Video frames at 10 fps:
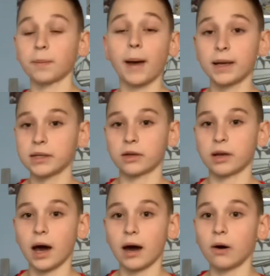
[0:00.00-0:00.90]
depending on
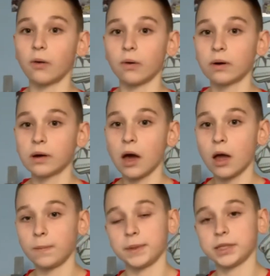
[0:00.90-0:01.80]
how
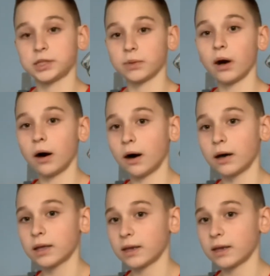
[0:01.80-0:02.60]
obese you are.